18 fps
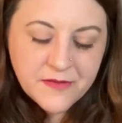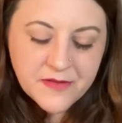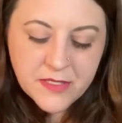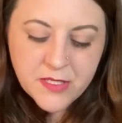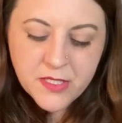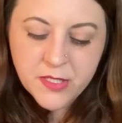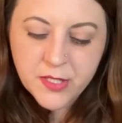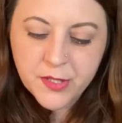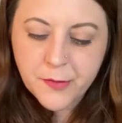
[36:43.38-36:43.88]

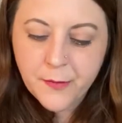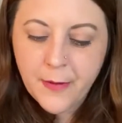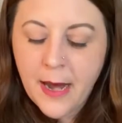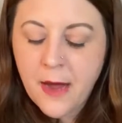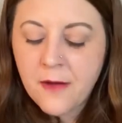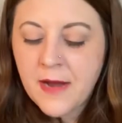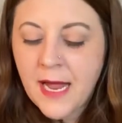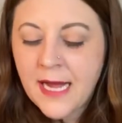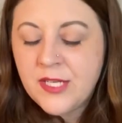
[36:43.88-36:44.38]
into the
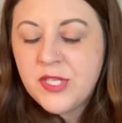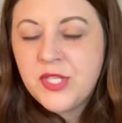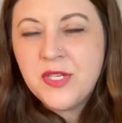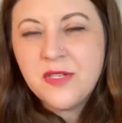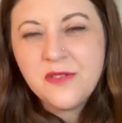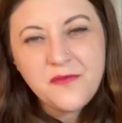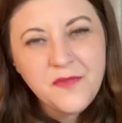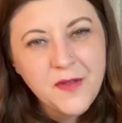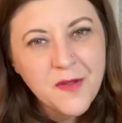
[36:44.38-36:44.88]
ground. I do
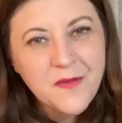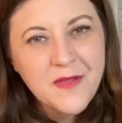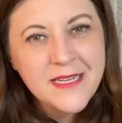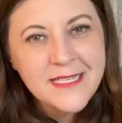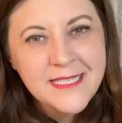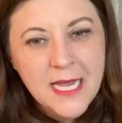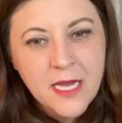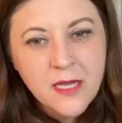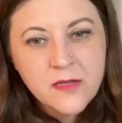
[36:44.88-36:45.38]
feel that
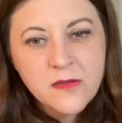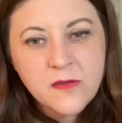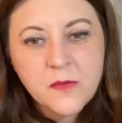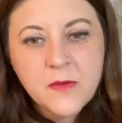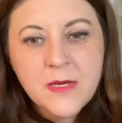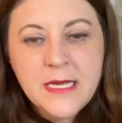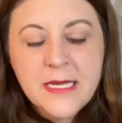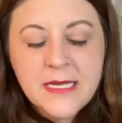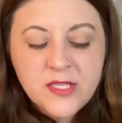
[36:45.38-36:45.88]
deck
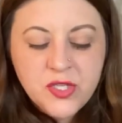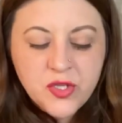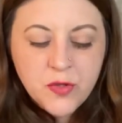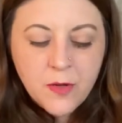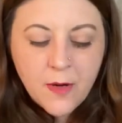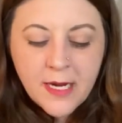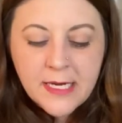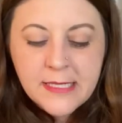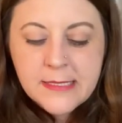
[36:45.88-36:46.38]
3 is
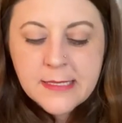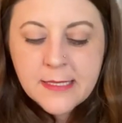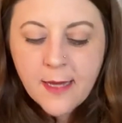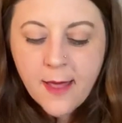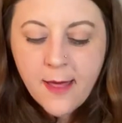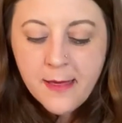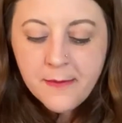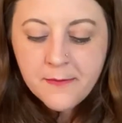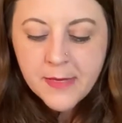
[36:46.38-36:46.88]
trying to
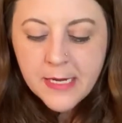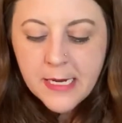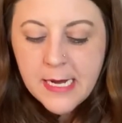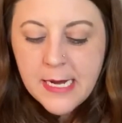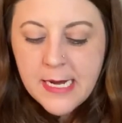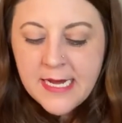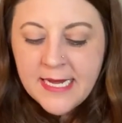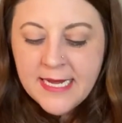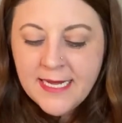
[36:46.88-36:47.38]
come
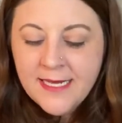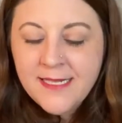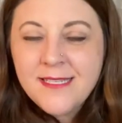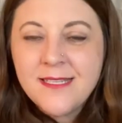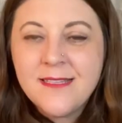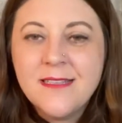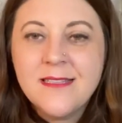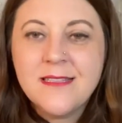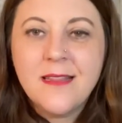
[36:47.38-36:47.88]
into
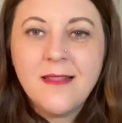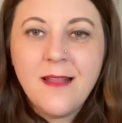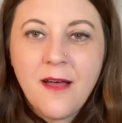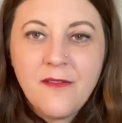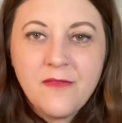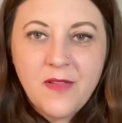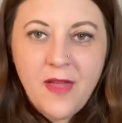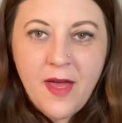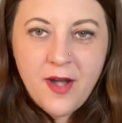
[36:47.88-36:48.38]
this love
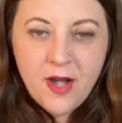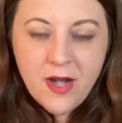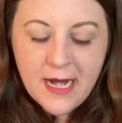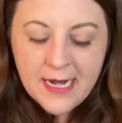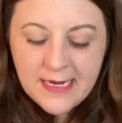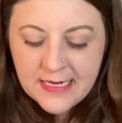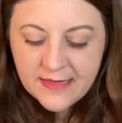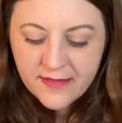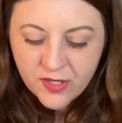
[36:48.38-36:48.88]
letter
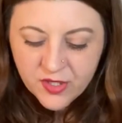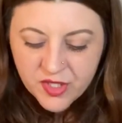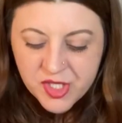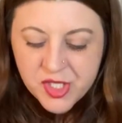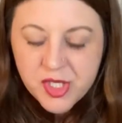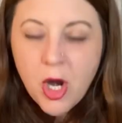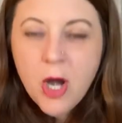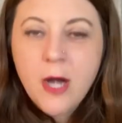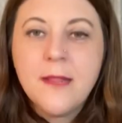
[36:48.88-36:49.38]
and they're
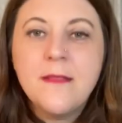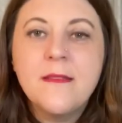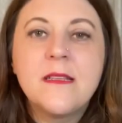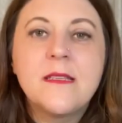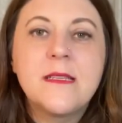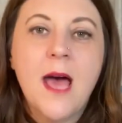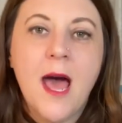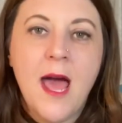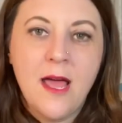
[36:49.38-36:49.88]
starting the
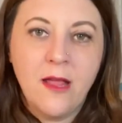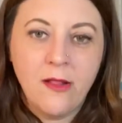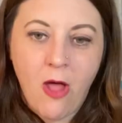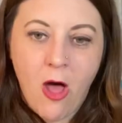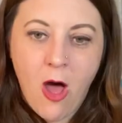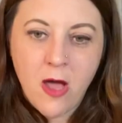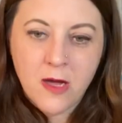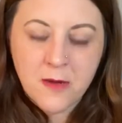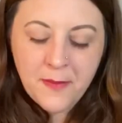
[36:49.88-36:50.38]

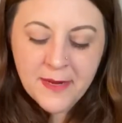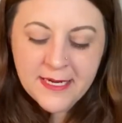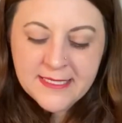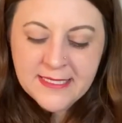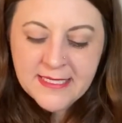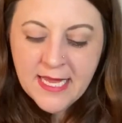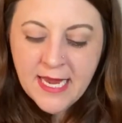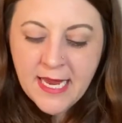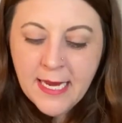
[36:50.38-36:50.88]
dialogue by
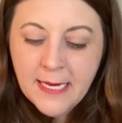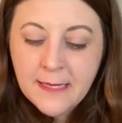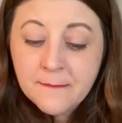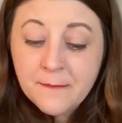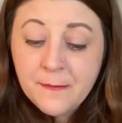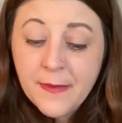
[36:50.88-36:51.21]
saying,